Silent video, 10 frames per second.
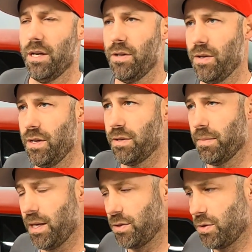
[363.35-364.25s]
You need to
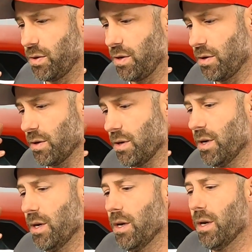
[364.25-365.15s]
make sure you're
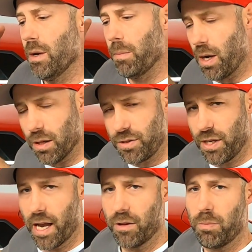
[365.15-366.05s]

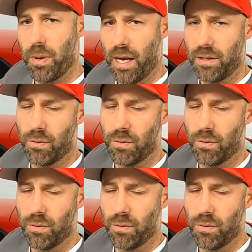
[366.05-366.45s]
polishing out the paint